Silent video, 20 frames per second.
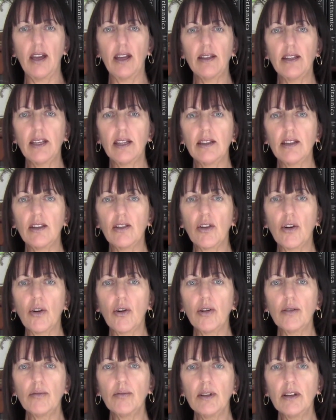And then the
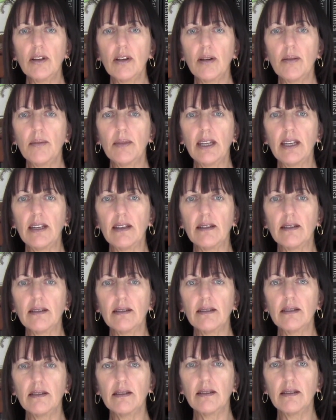thought will come in
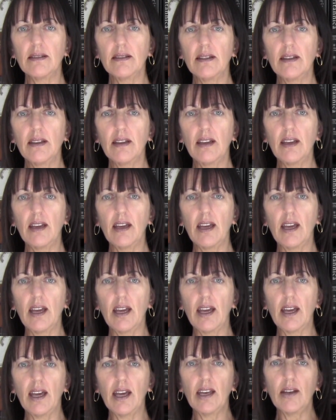
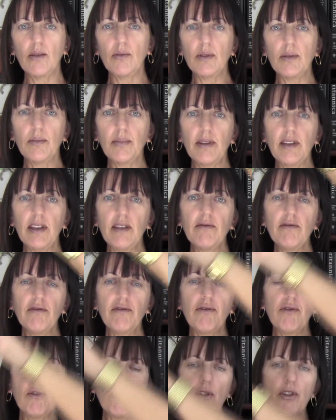and it will be even
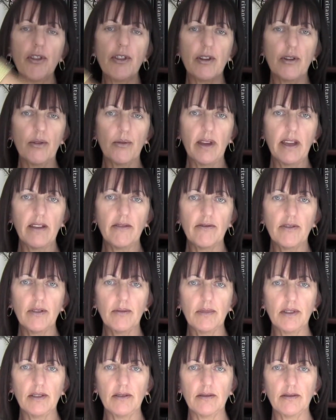further away
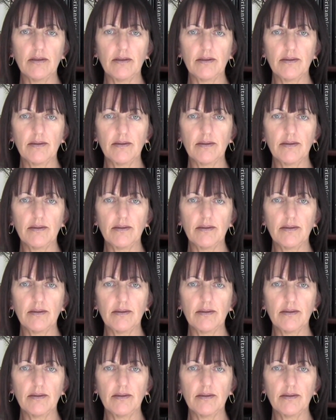from you.